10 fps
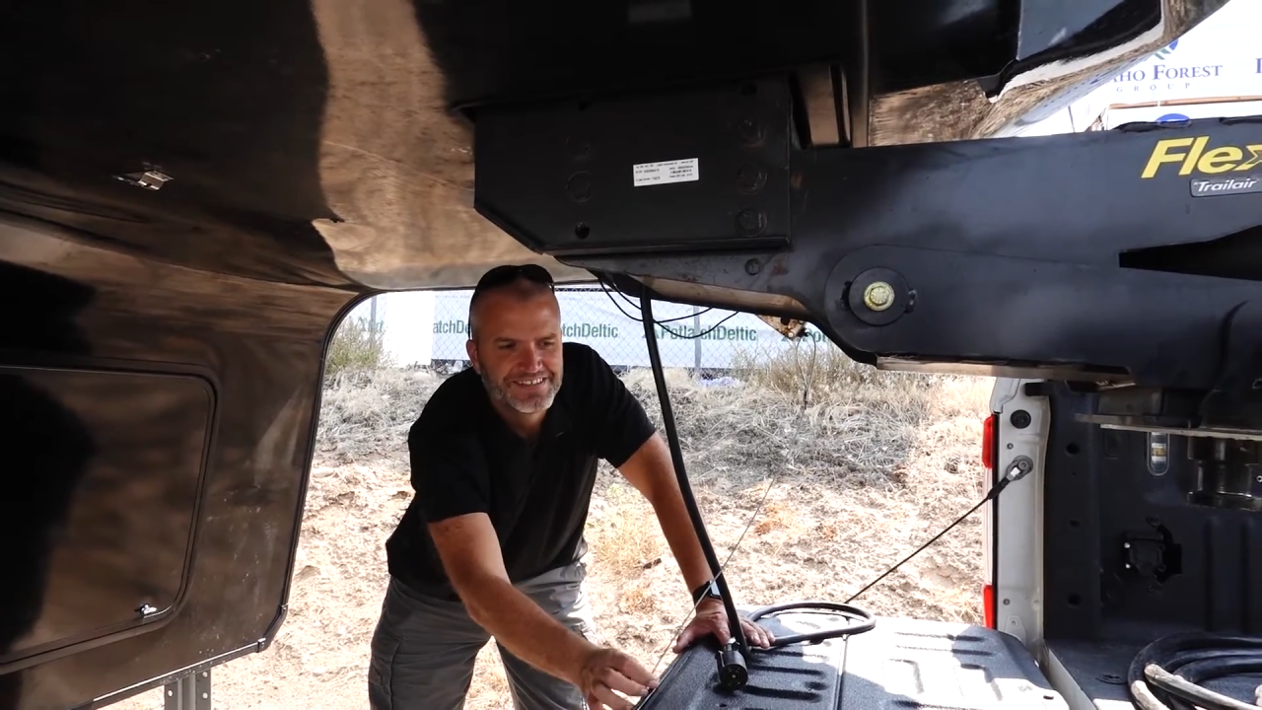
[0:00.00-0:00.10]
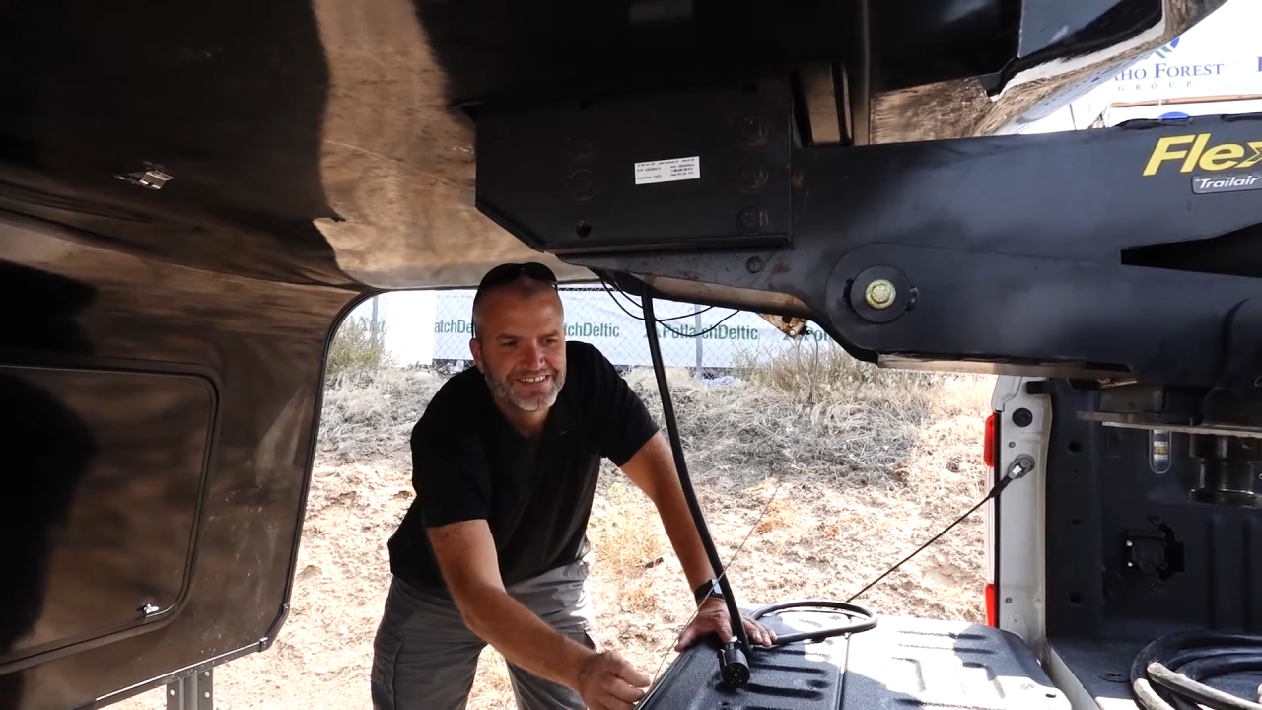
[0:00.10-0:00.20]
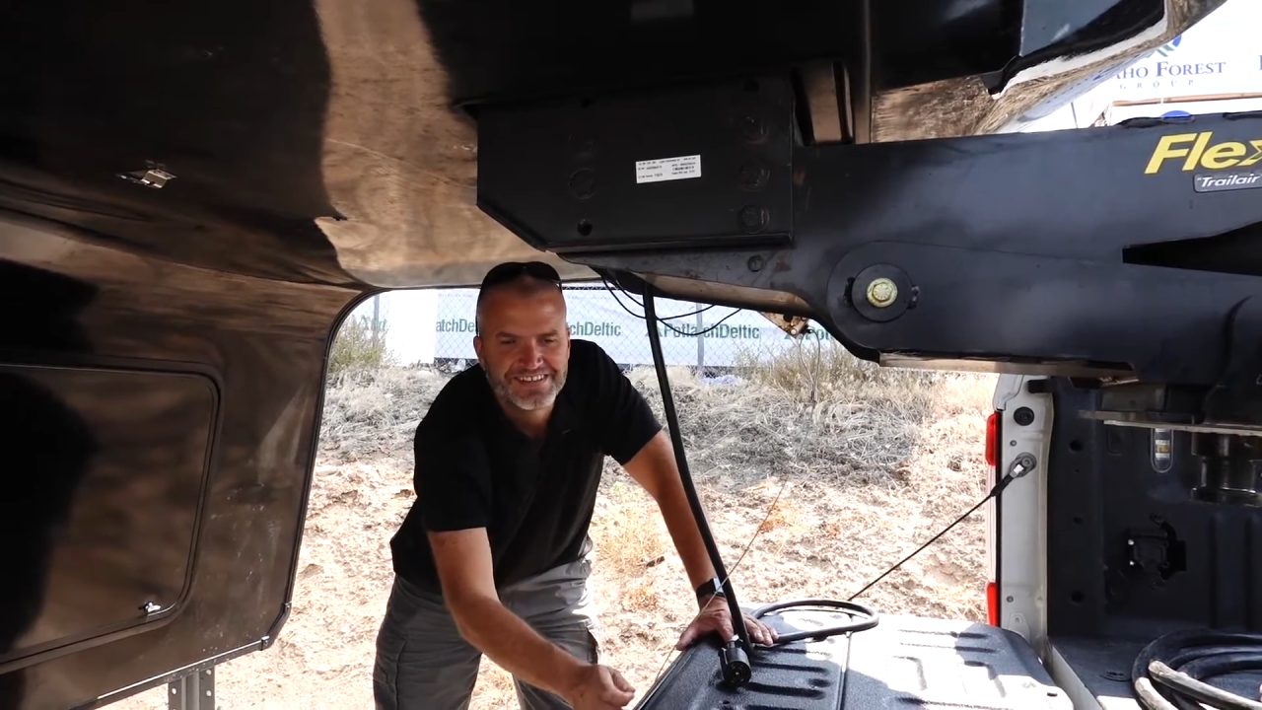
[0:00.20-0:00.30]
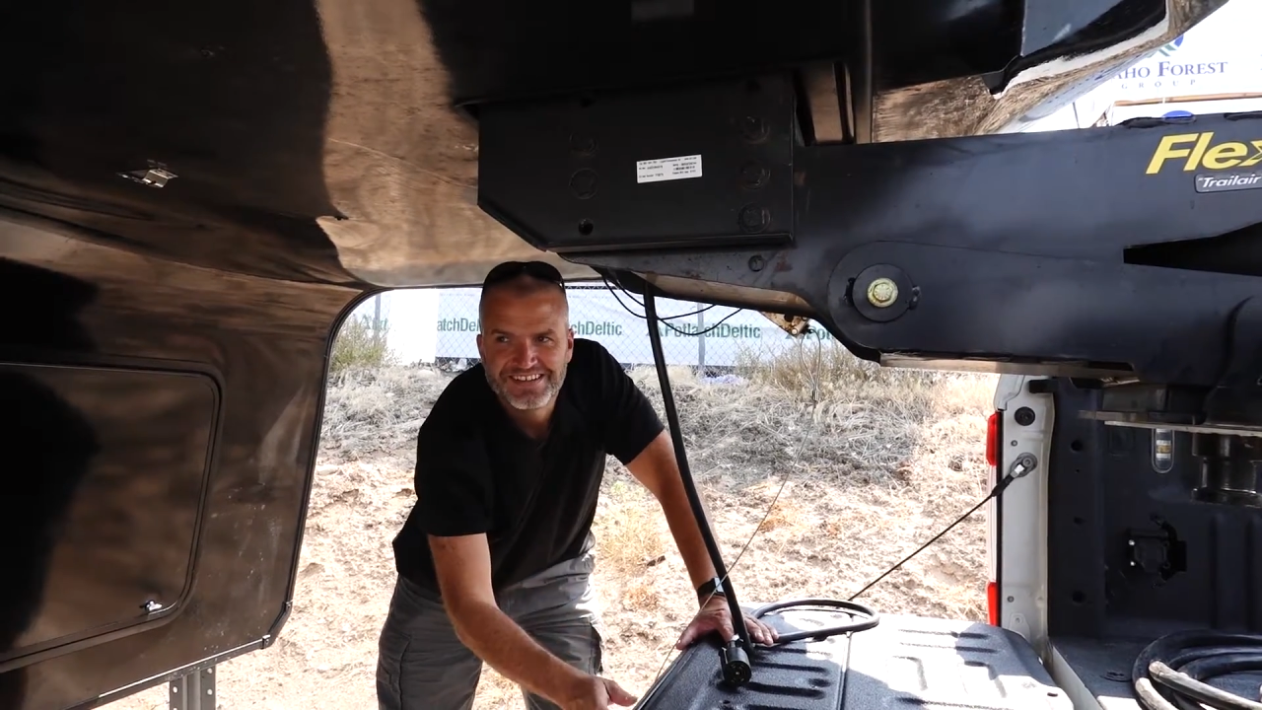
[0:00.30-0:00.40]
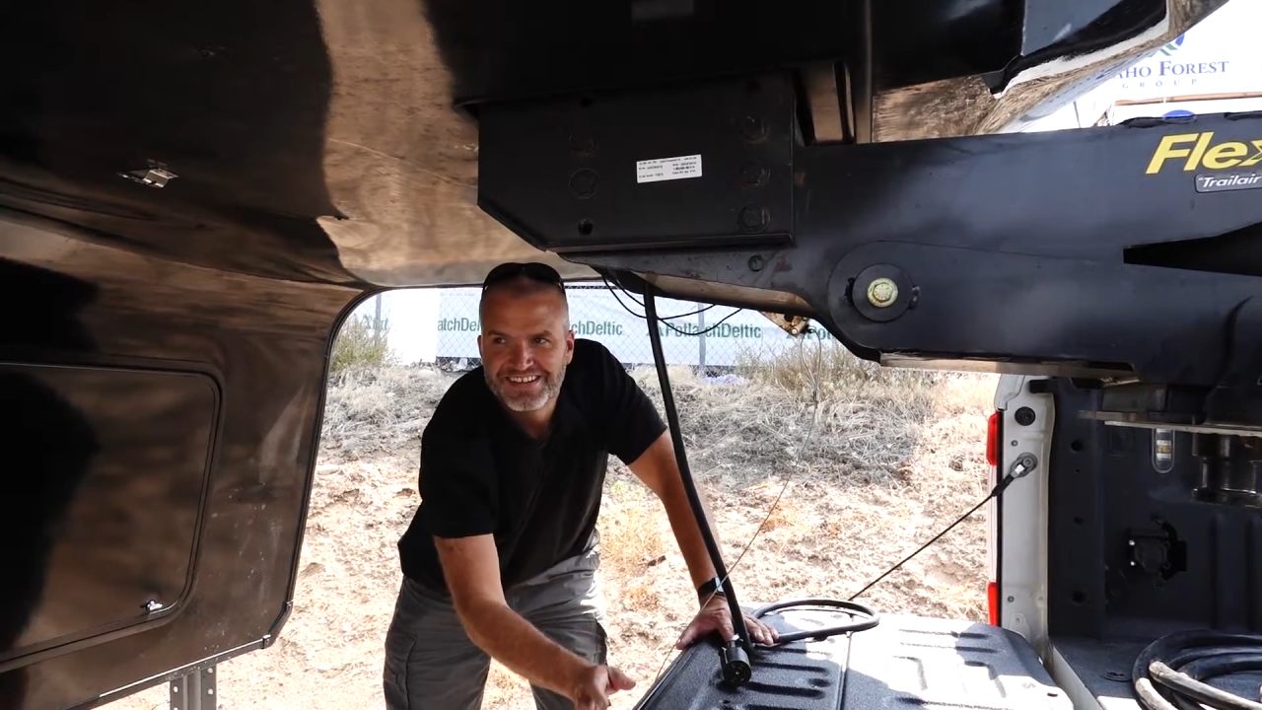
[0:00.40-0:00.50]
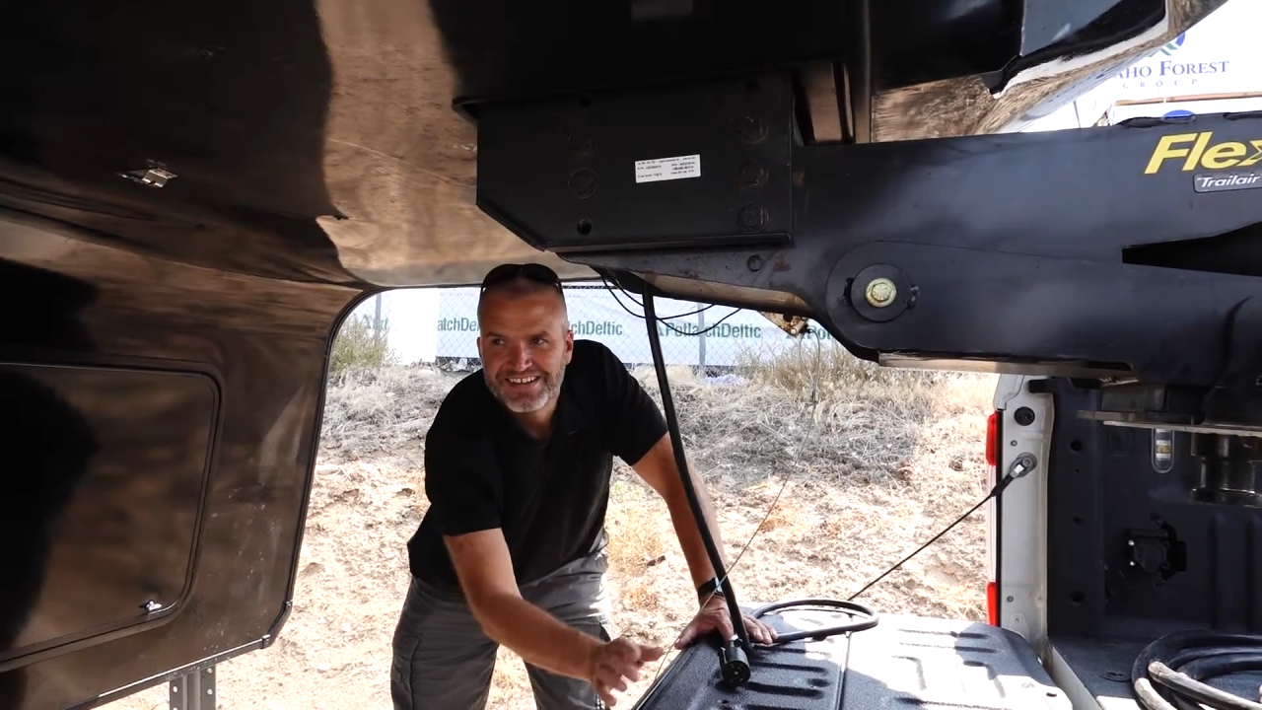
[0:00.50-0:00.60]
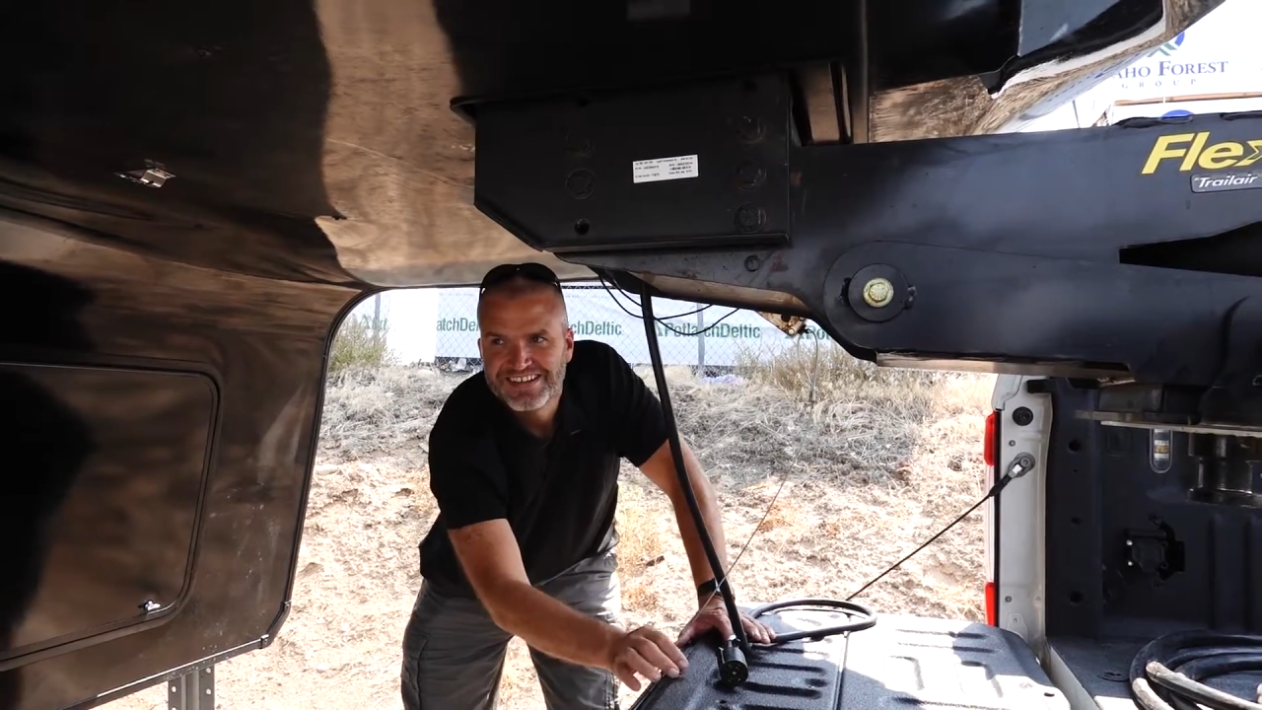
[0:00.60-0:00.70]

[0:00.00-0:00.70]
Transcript: Now that I